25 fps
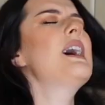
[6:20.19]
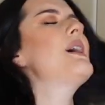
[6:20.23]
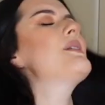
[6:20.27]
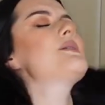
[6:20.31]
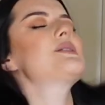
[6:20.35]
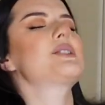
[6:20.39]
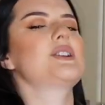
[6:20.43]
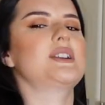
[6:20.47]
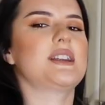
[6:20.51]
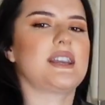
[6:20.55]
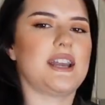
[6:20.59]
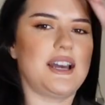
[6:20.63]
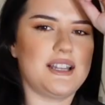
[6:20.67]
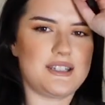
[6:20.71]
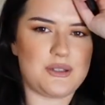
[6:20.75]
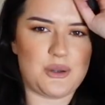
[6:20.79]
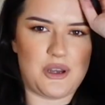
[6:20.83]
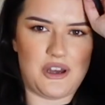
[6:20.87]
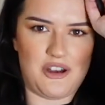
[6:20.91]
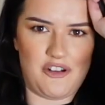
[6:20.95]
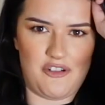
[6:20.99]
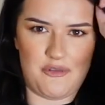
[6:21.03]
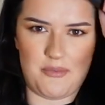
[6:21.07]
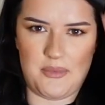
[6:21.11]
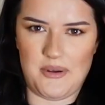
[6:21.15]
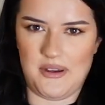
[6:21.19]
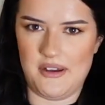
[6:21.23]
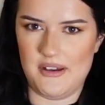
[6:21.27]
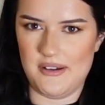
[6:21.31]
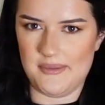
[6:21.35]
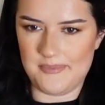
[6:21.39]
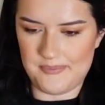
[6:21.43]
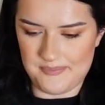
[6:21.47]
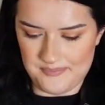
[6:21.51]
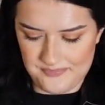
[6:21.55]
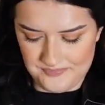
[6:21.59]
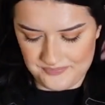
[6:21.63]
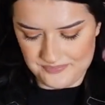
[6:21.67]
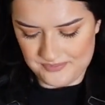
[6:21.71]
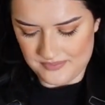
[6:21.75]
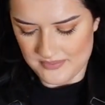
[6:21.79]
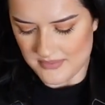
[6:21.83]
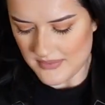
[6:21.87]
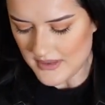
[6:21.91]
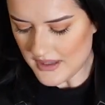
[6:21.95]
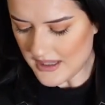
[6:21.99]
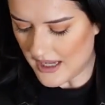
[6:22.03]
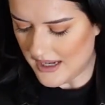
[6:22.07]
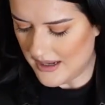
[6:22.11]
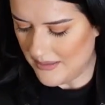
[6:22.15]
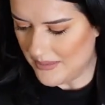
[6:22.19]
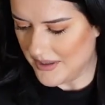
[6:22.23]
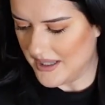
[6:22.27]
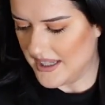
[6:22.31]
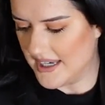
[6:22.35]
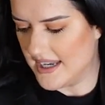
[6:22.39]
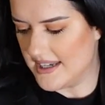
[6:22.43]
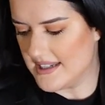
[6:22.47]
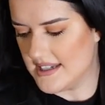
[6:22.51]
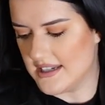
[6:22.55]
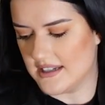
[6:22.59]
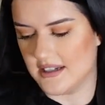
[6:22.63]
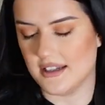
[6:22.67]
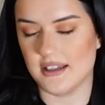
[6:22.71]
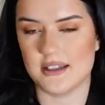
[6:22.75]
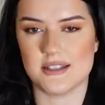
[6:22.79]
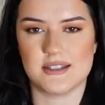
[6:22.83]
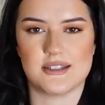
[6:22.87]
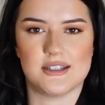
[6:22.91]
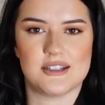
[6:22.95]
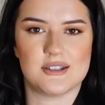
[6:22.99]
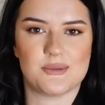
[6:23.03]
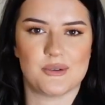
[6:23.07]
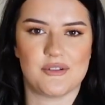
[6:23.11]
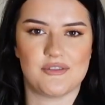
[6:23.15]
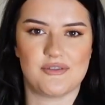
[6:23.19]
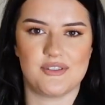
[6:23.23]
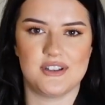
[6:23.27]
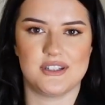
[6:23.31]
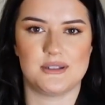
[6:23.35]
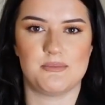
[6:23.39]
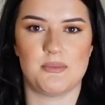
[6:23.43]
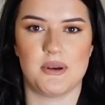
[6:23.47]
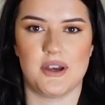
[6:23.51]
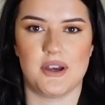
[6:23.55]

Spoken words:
I was gonna get a 12, but I'm glad I didn't because this one fits